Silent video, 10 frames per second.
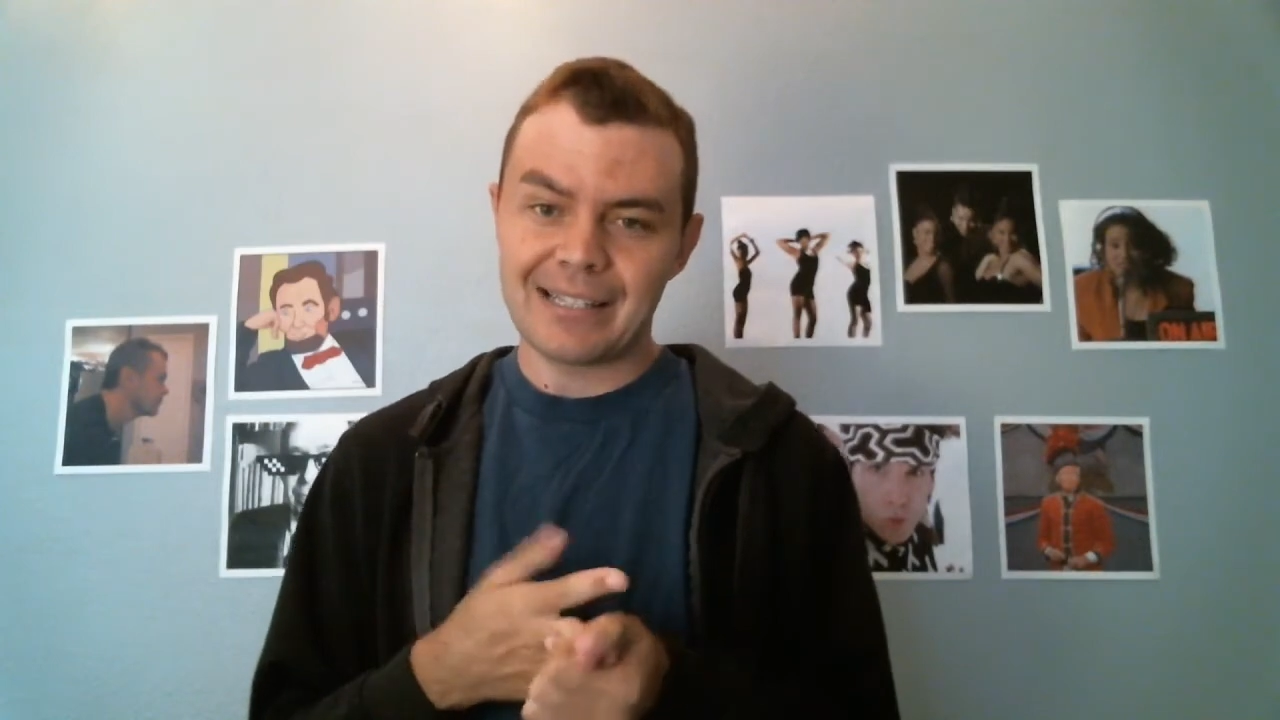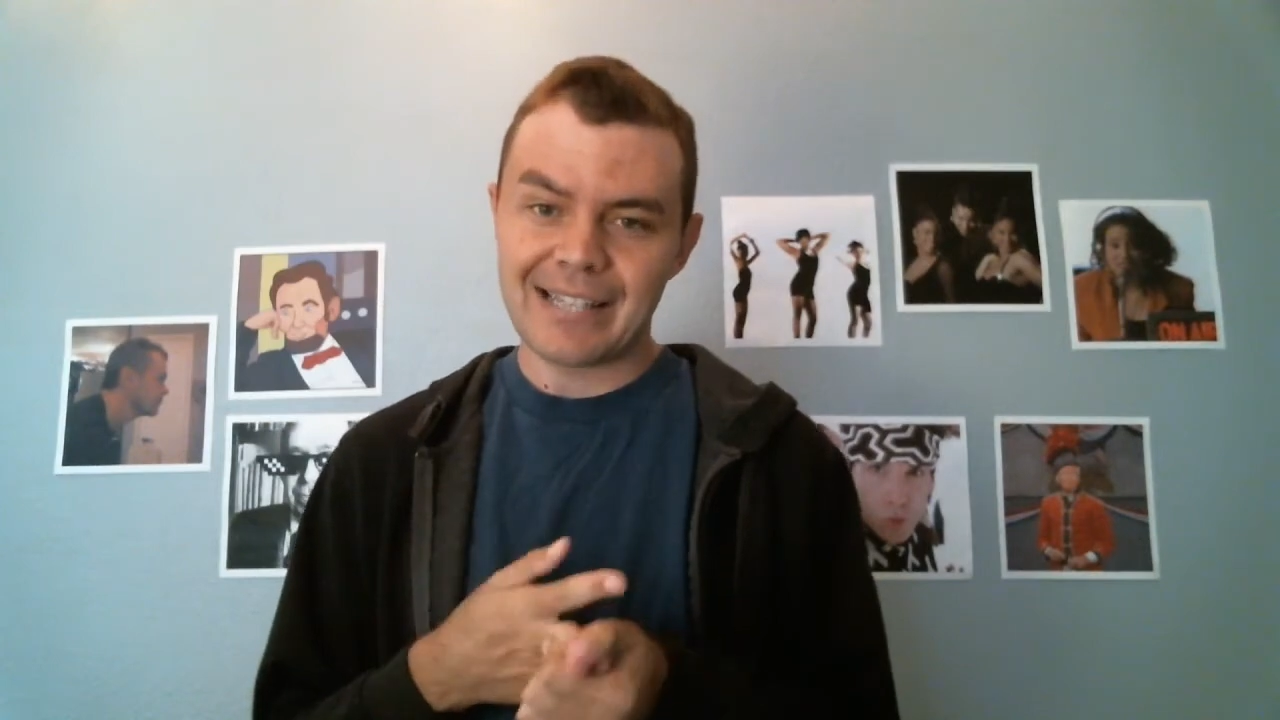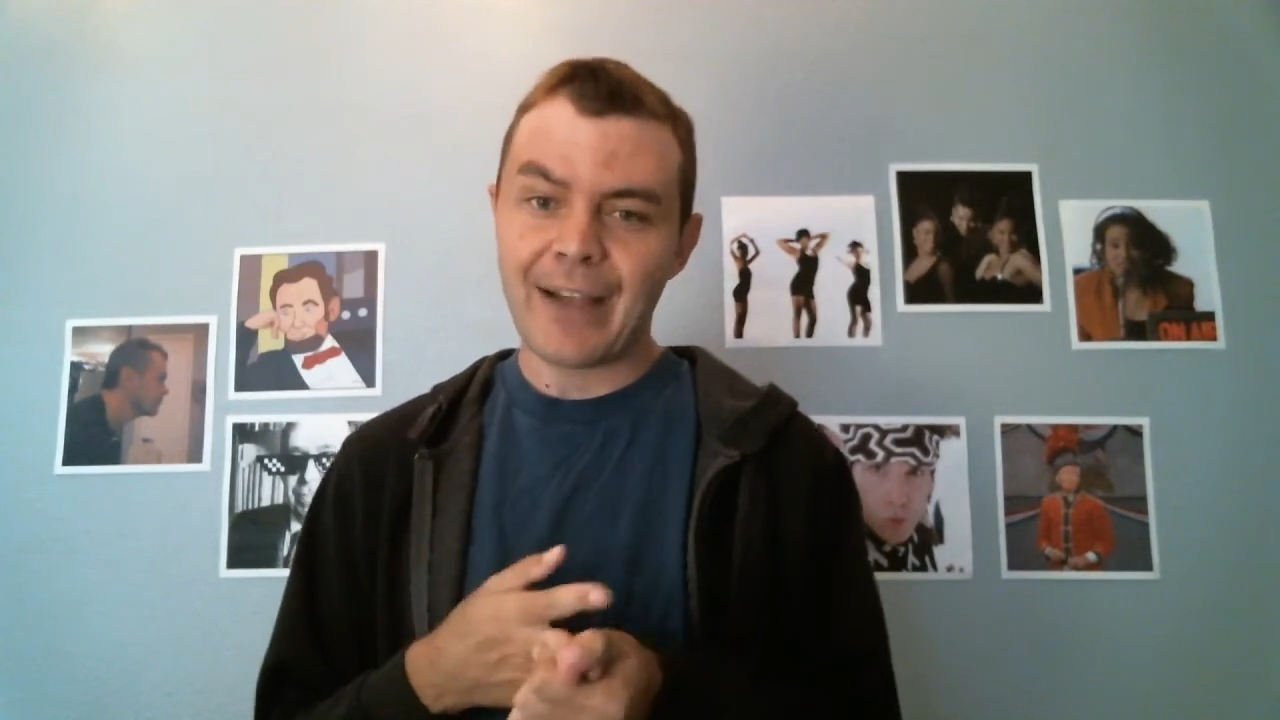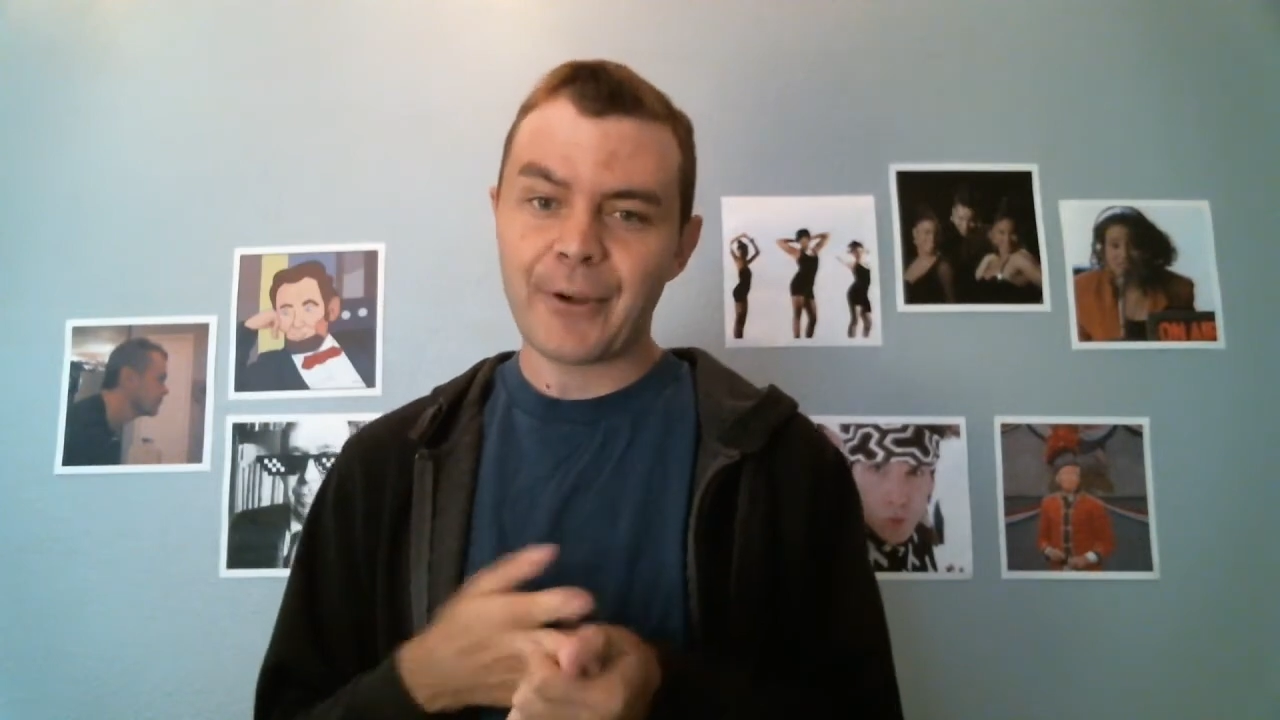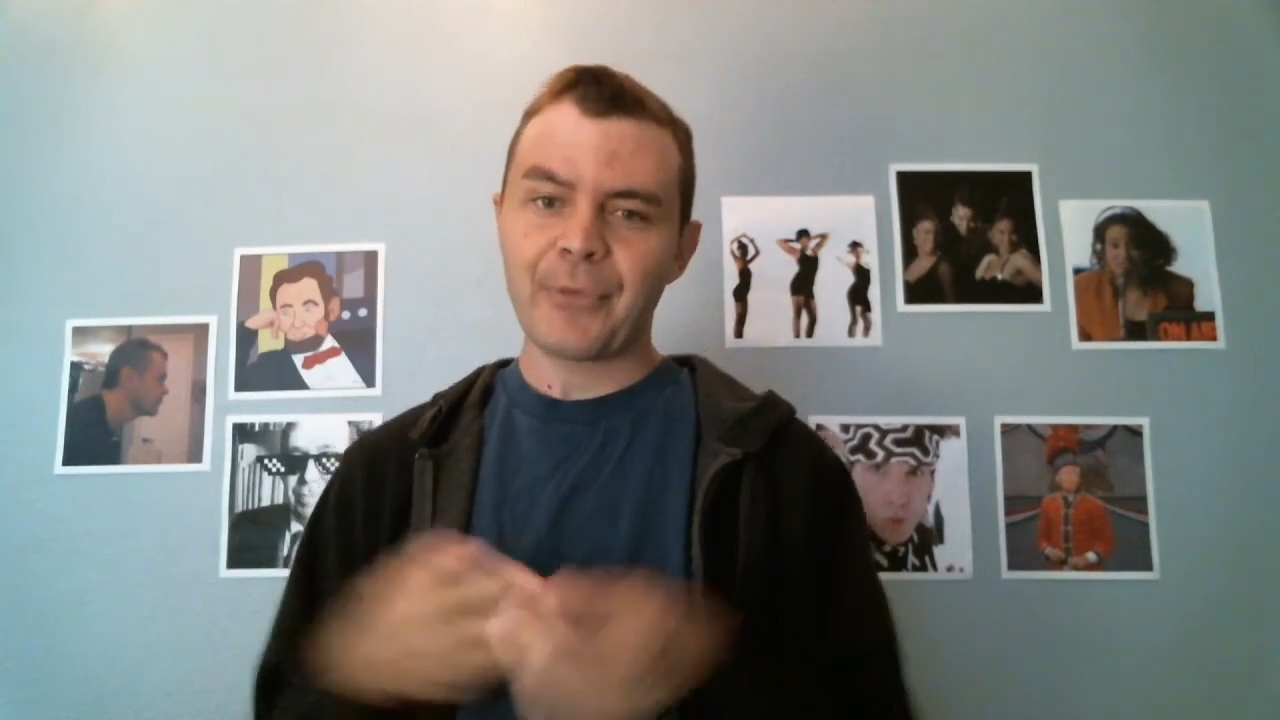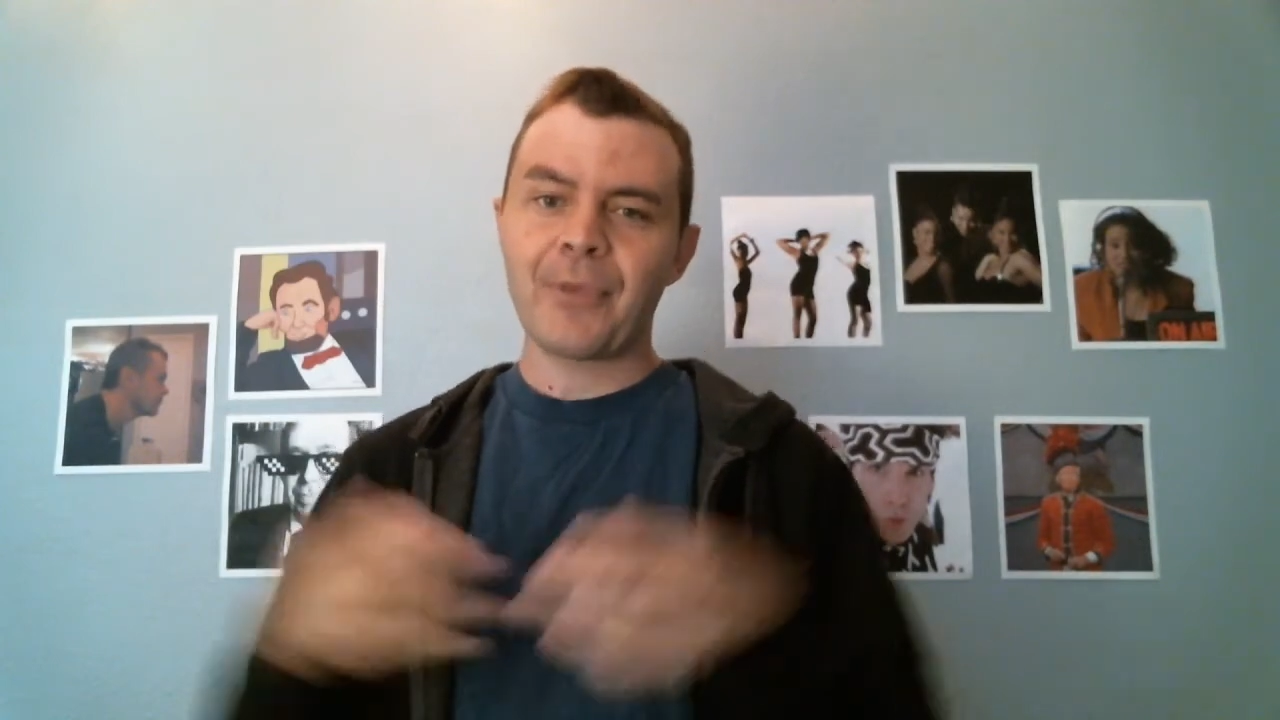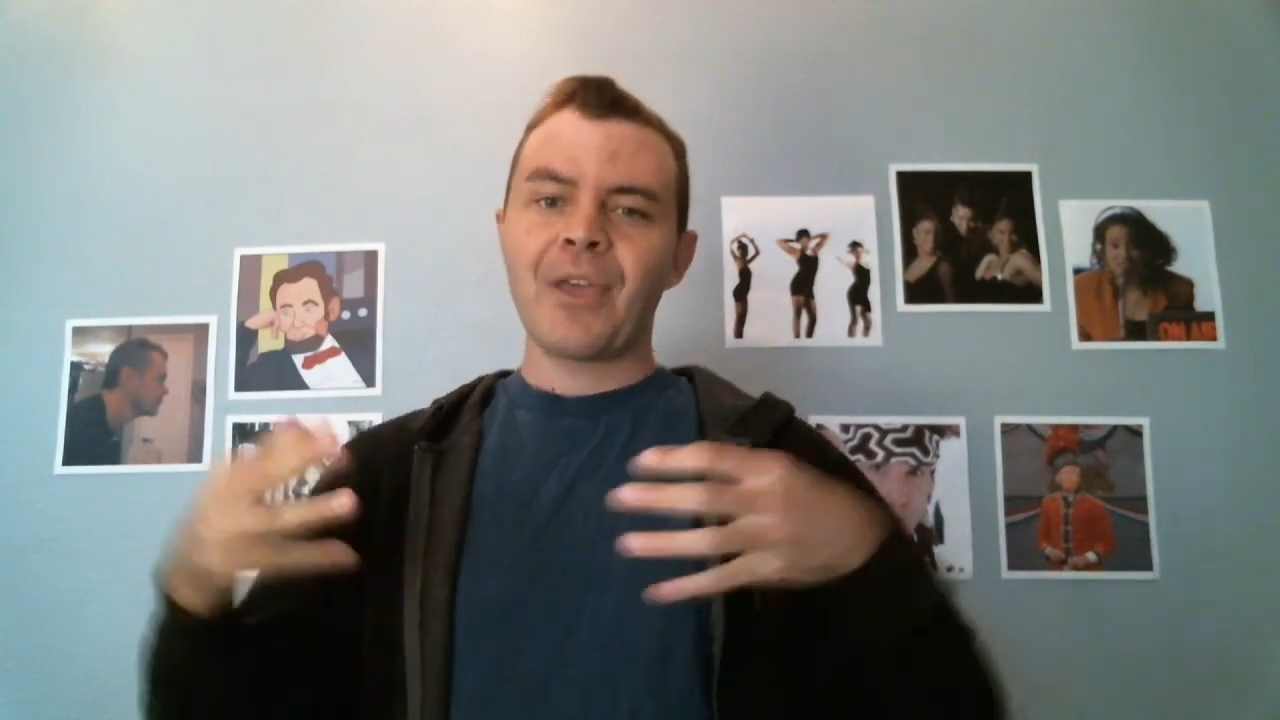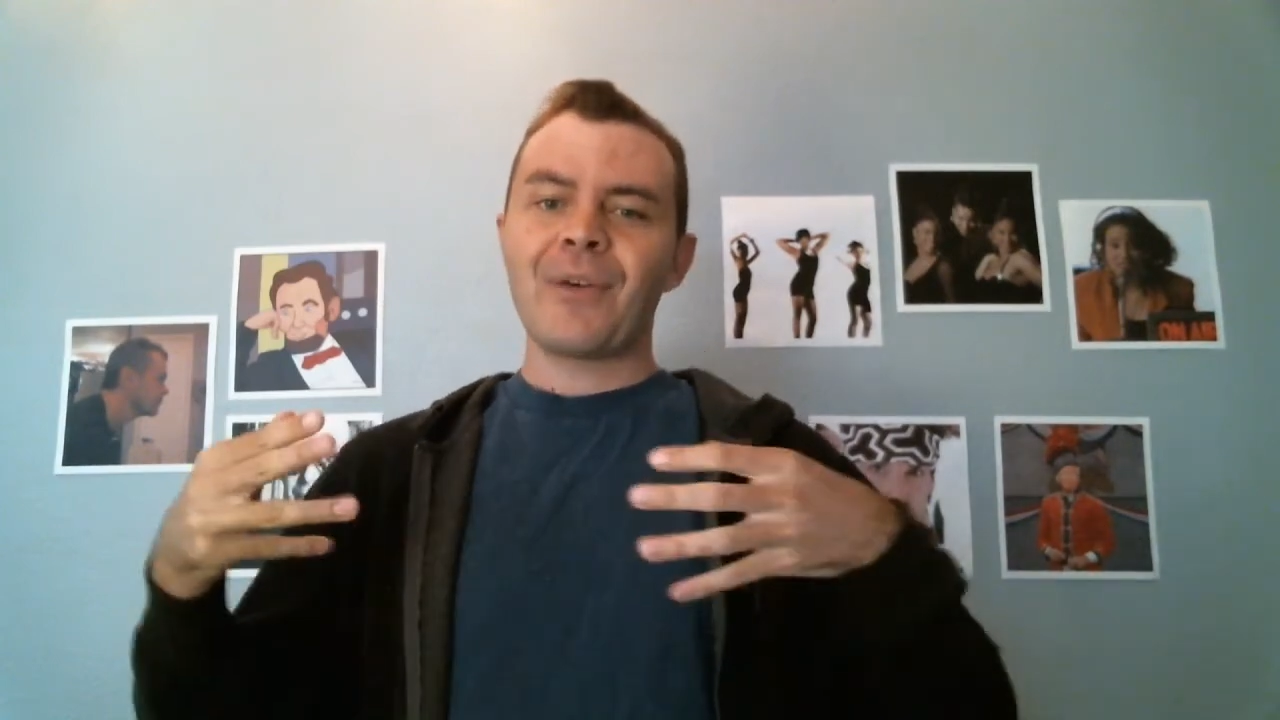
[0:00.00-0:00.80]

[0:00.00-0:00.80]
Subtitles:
the South